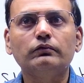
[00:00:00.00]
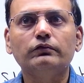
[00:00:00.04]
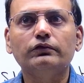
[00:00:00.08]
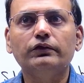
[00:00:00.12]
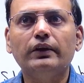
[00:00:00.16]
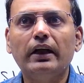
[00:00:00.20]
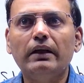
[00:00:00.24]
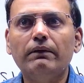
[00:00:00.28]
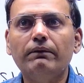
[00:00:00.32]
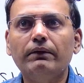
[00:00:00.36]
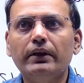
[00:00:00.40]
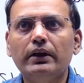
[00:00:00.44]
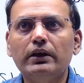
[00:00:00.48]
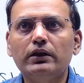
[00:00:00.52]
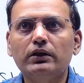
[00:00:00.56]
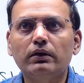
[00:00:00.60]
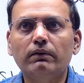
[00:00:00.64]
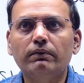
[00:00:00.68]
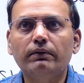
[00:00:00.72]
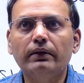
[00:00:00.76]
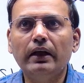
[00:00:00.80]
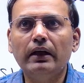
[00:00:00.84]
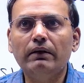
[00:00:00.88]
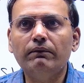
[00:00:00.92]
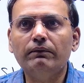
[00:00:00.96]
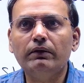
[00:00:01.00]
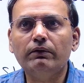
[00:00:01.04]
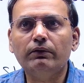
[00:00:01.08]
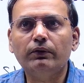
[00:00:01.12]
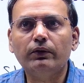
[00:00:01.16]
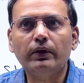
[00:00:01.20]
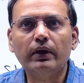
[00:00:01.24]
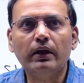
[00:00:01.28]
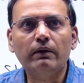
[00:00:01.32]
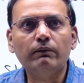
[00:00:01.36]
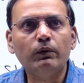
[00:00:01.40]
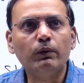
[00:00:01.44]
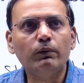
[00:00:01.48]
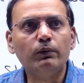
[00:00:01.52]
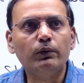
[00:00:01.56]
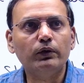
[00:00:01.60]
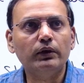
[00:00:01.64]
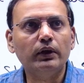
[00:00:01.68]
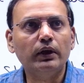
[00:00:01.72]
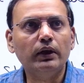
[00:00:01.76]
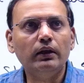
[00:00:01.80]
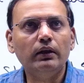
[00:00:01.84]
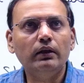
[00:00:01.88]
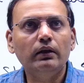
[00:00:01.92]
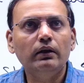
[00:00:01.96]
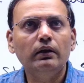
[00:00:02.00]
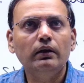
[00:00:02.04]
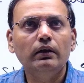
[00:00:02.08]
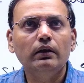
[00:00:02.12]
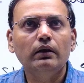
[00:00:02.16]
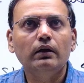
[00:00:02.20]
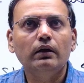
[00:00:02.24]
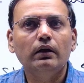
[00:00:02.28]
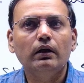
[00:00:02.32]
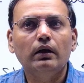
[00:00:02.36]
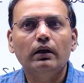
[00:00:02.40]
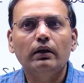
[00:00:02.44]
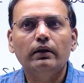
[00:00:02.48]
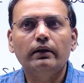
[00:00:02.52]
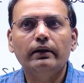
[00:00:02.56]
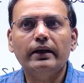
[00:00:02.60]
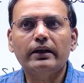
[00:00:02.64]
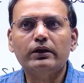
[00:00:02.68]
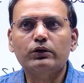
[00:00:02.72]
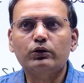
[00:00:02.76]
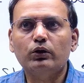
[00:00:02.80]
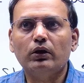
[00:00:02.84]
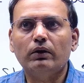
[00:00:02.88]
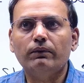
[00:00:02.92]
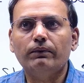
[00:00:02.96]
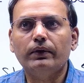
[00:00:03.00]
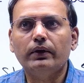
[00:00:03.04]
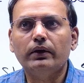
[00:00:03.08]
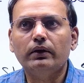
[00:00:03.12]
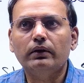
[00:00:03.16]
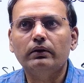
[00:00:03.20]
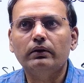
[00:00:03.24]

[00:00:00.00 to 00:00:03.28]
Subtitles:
5 minutes of time before I move to the next topic.